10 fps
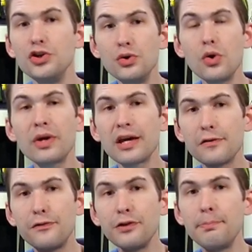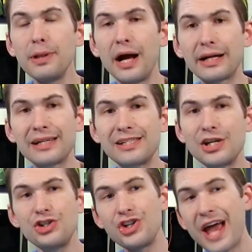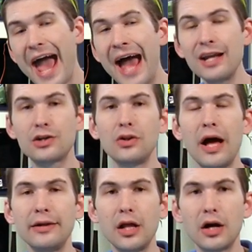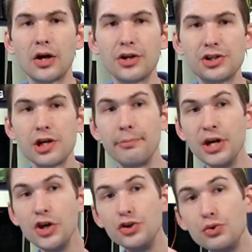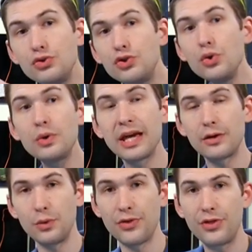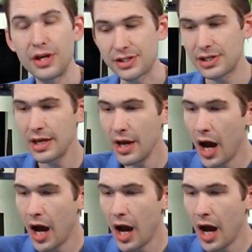You don't get a flip lock extension and glide lock on a sub, you do get it with this.